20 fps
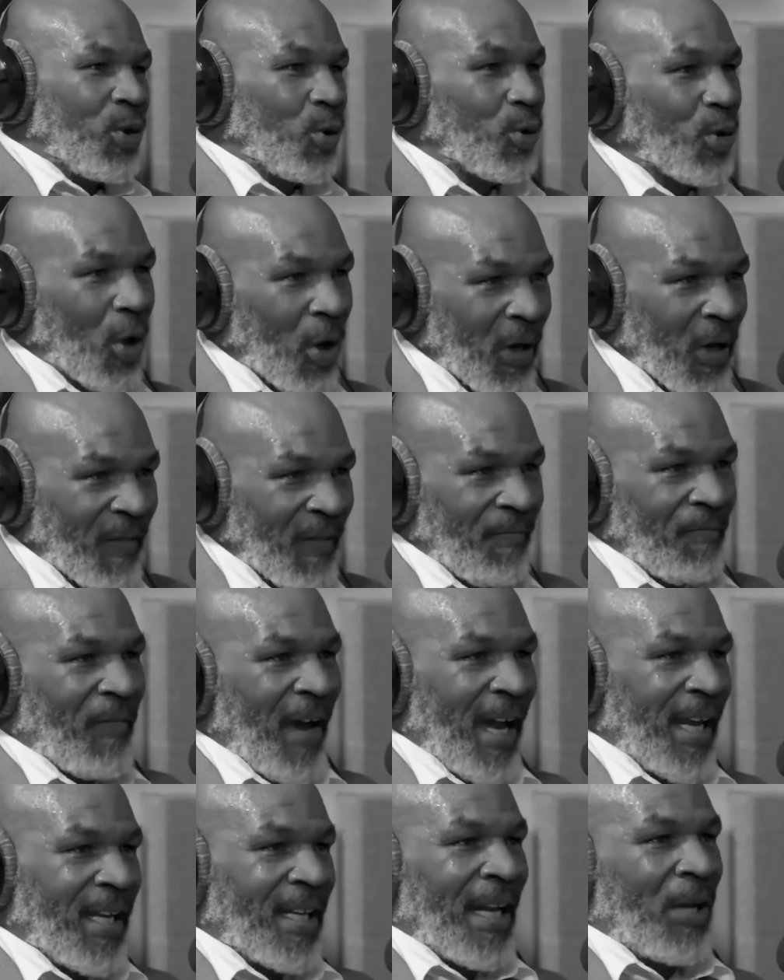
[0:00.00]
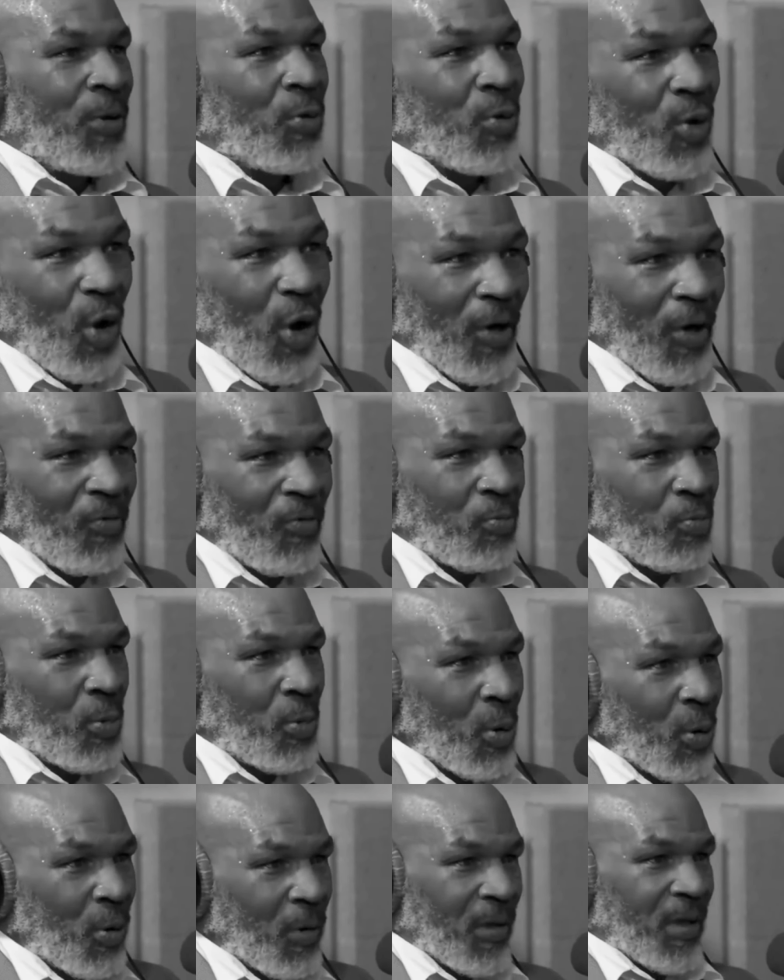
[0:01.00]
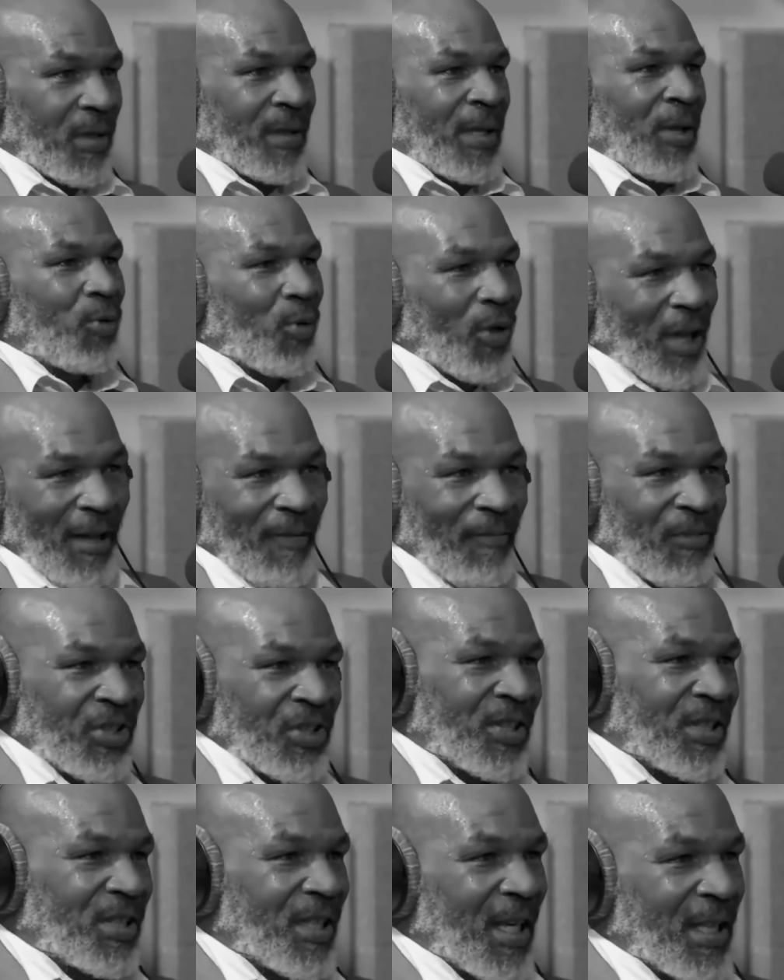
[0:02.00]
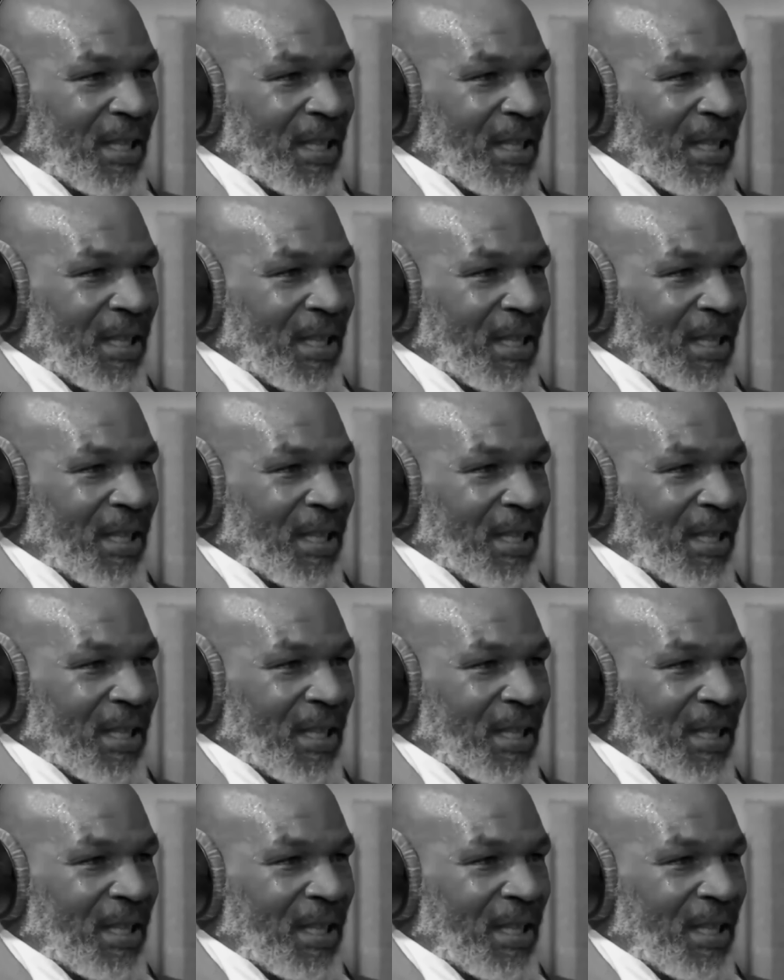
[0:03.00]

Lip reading: I know the art of fight, I know the art of war. That's all I ever